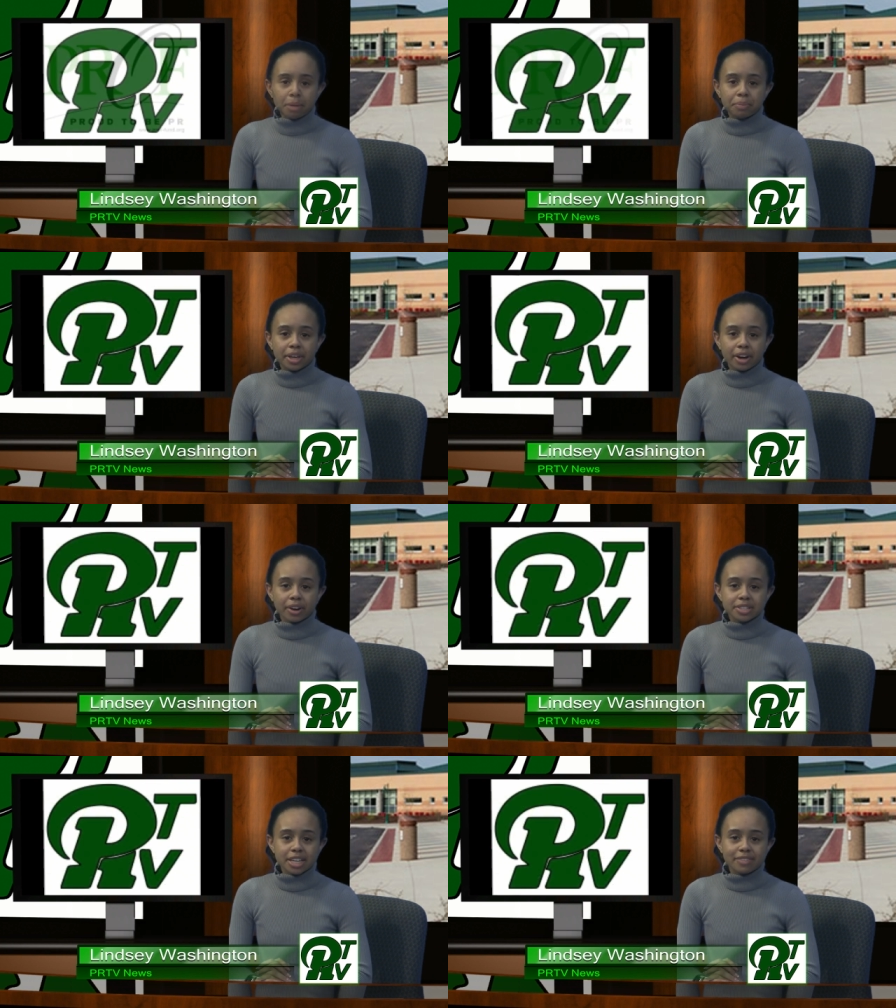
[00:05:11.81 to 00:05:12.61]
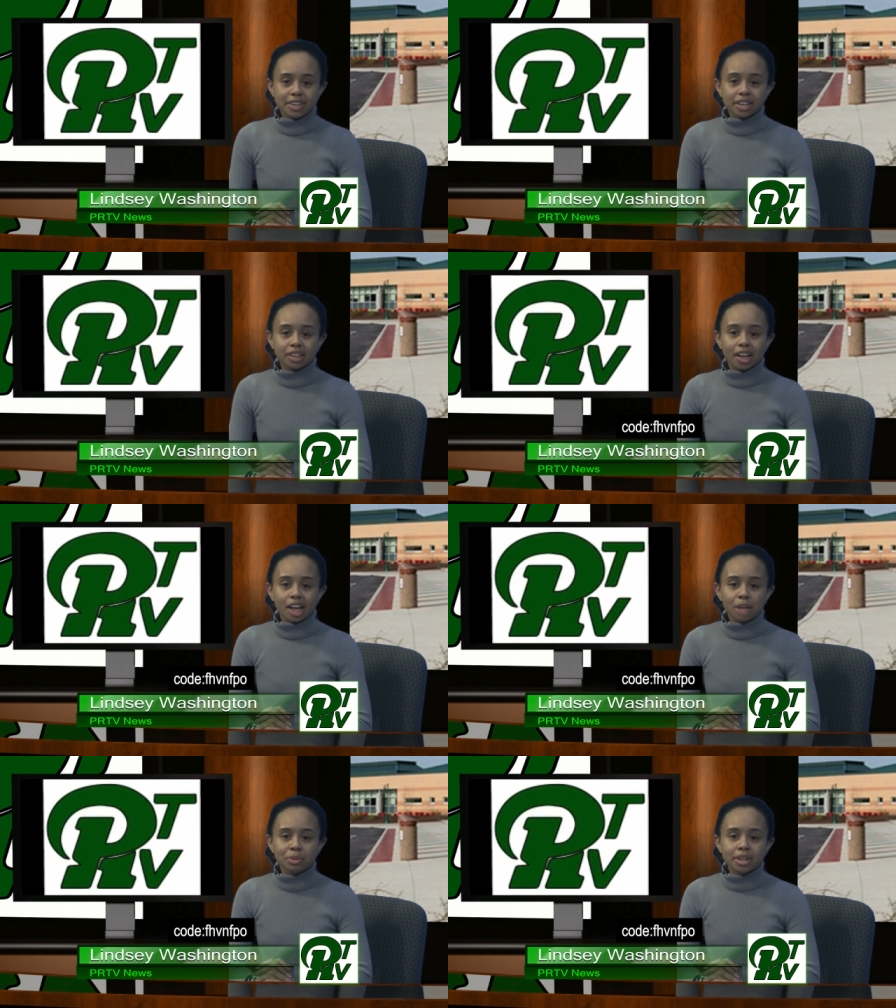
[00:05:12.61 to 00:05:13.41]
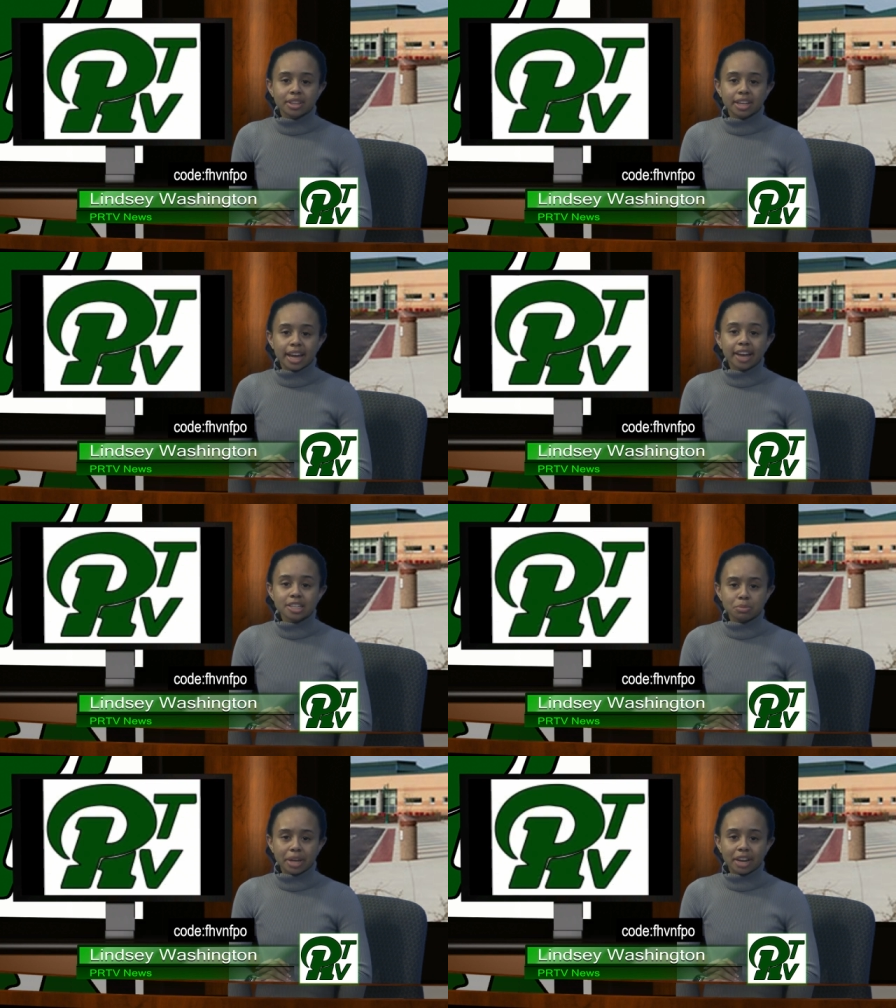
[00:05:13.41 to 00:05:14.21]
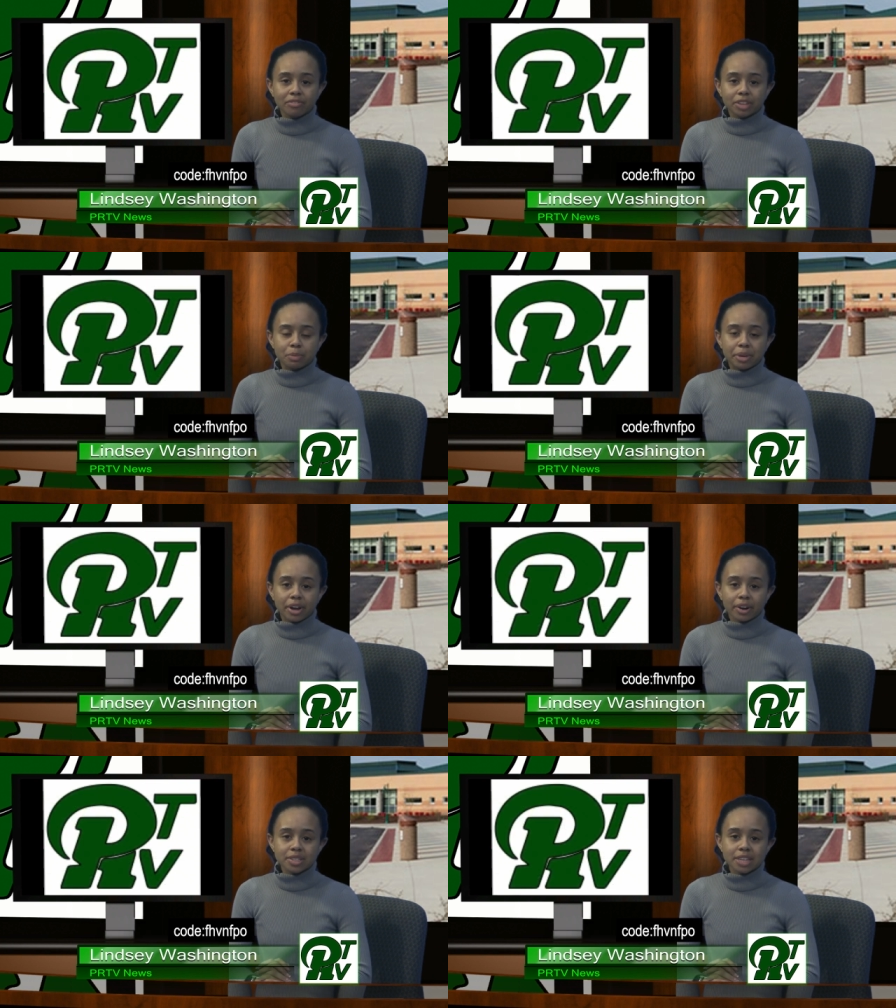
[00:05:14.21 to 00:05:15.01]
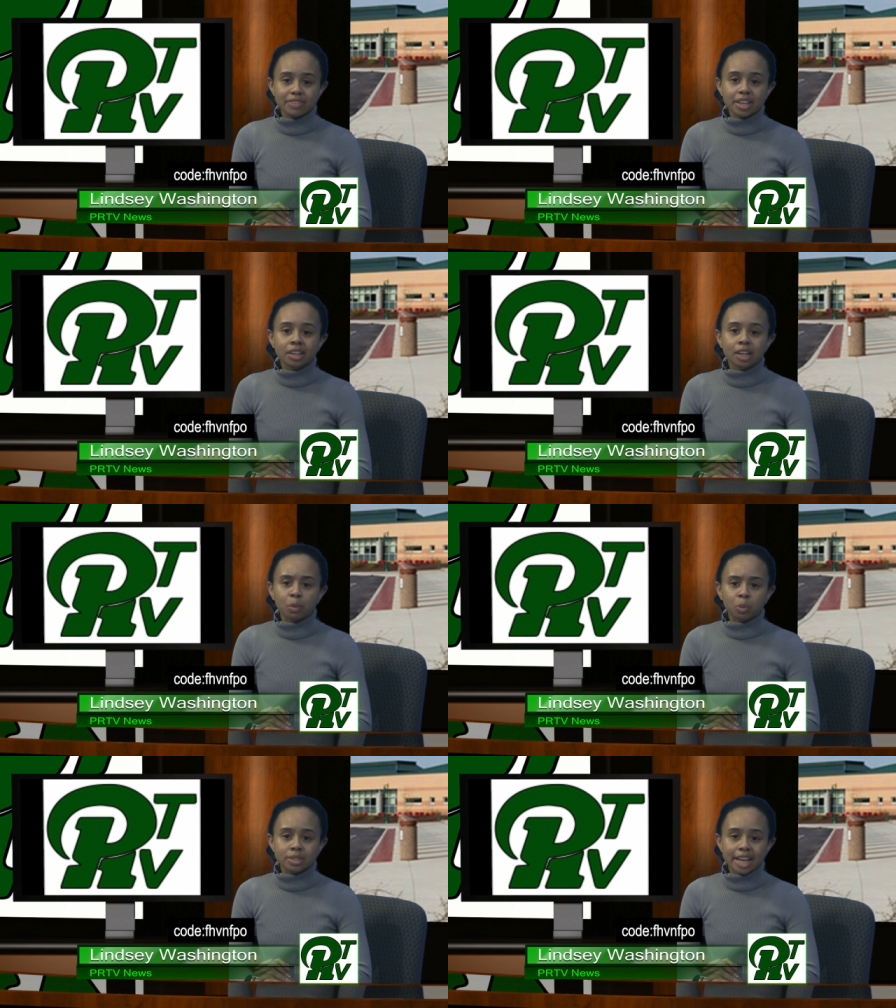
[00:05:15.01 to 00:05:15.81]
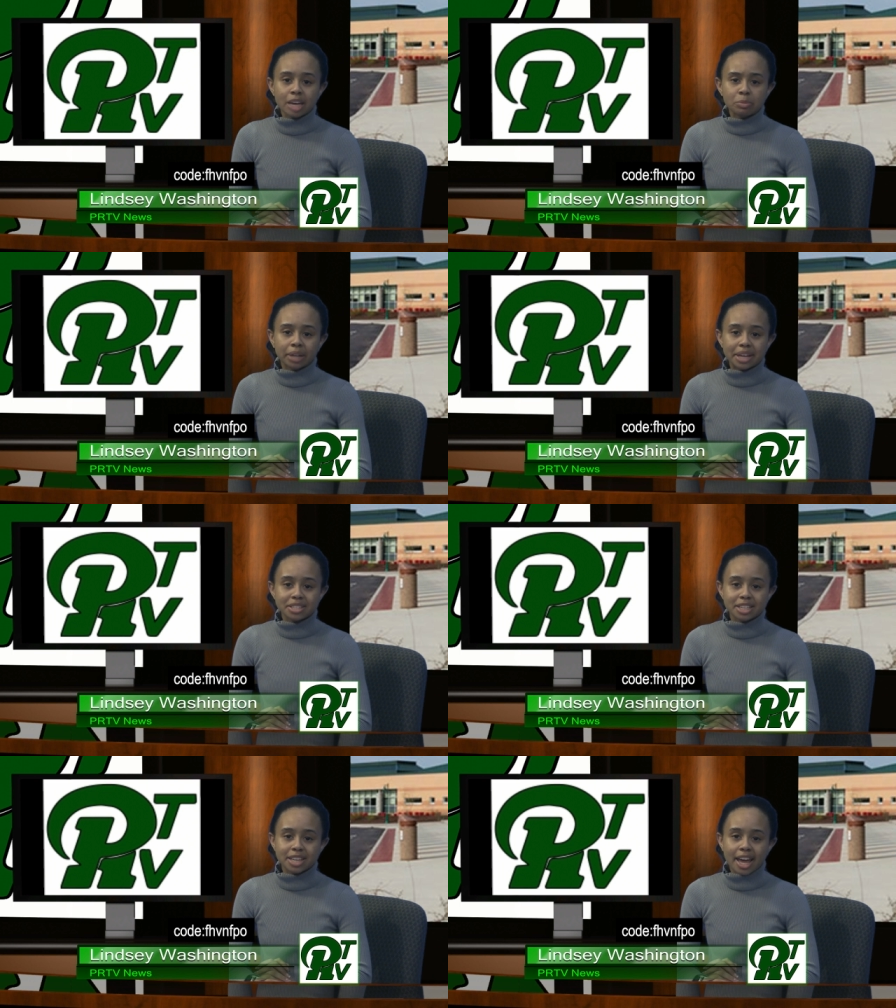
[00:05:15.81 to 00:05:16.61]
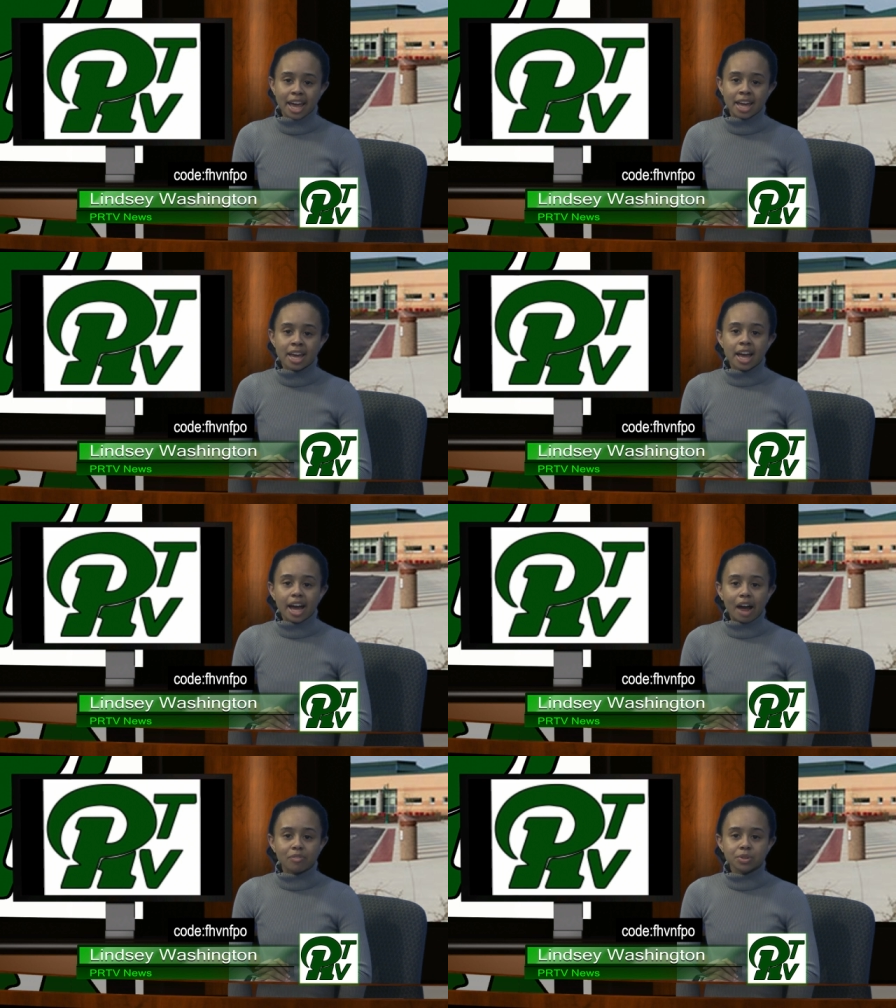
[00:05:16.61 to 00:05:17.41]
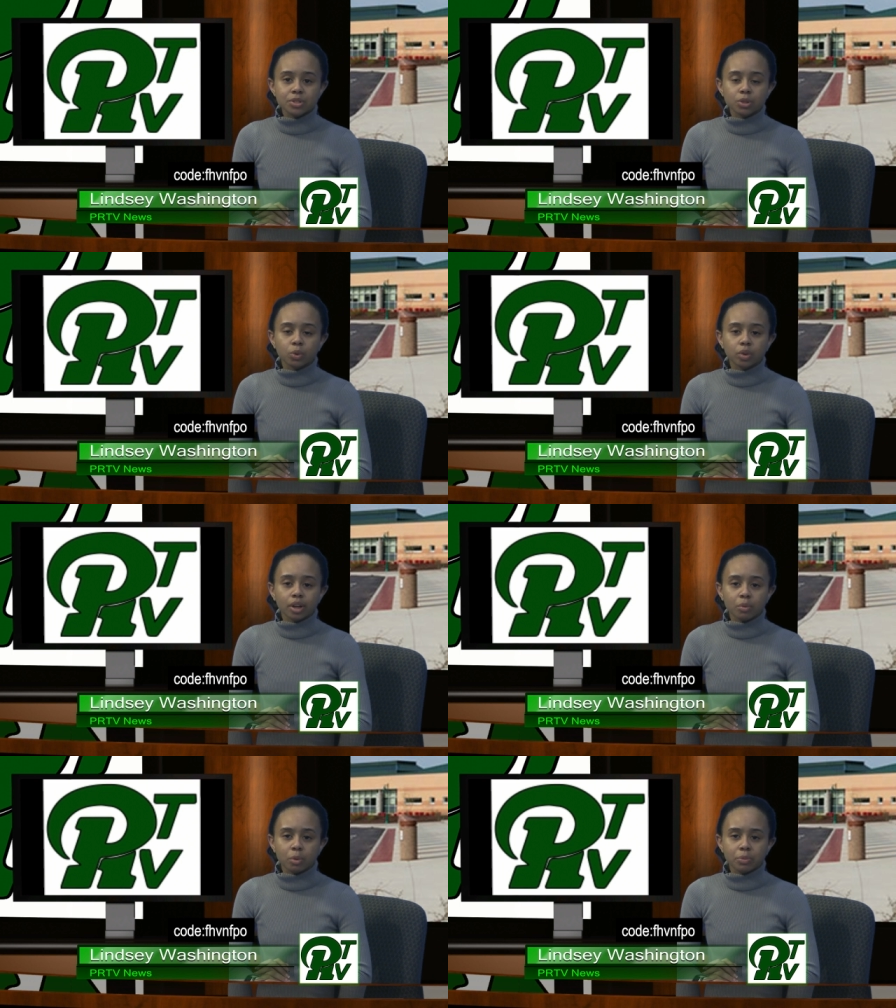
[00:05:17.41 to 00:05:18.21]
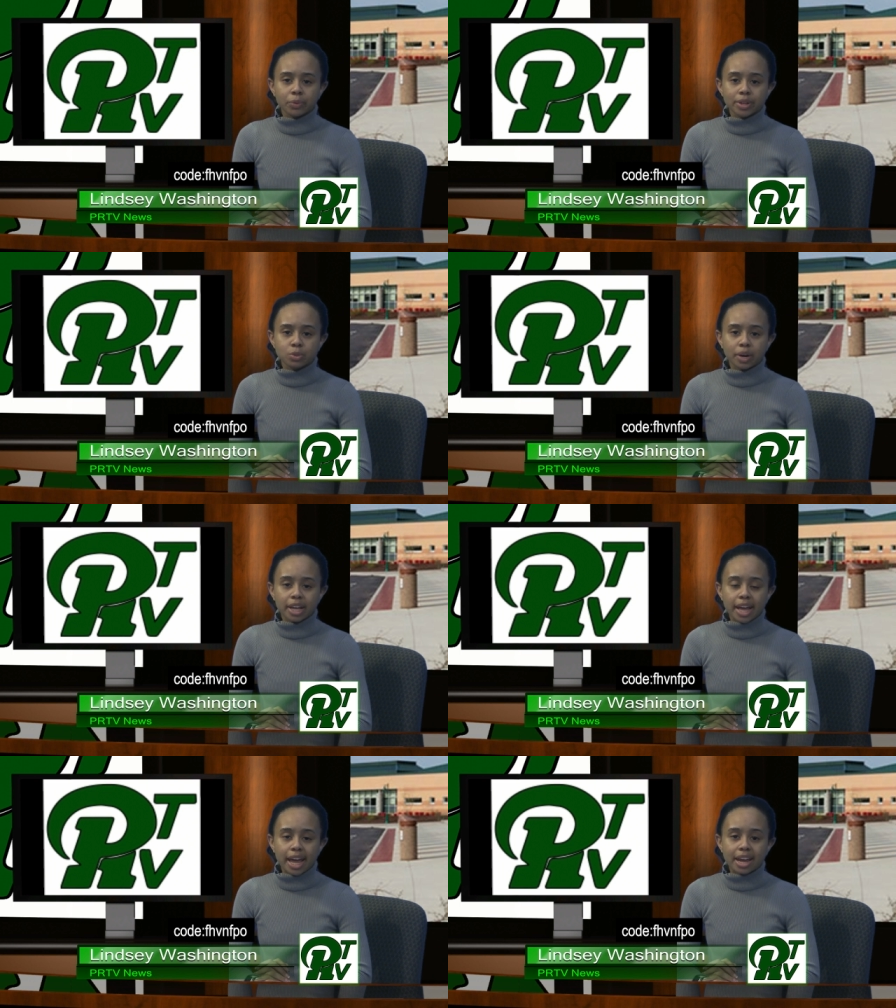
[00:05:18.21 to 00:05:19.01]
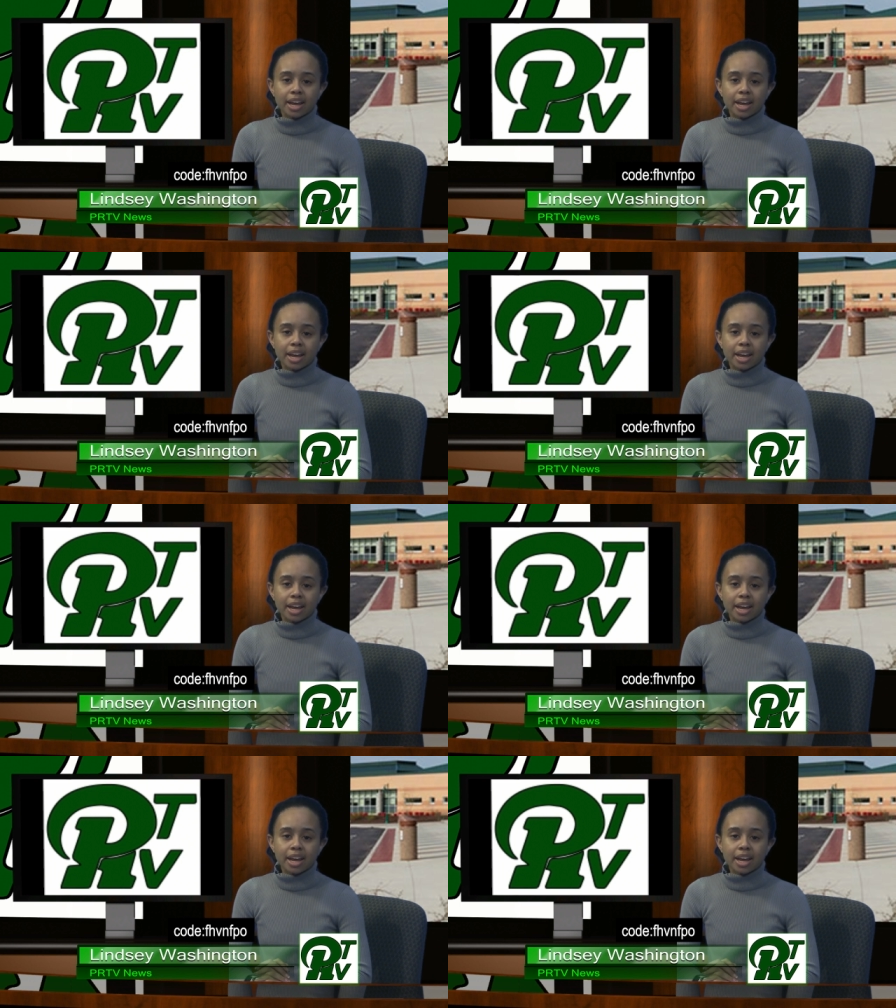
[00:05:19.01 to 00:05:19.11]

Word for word: PRTV Club. The next meeting for the PRTV Club will take place today after school in room 328.